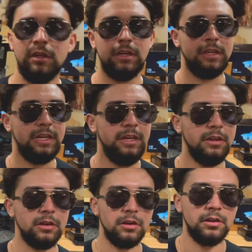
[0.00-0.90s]

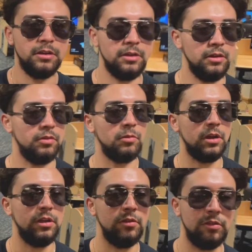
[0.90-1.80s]
Here is where
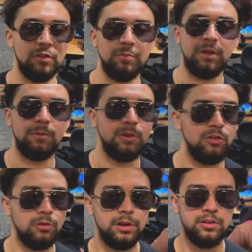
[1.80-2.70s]
I used to spend a
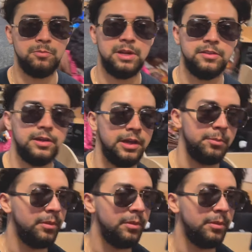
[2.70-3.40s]
majority of my time.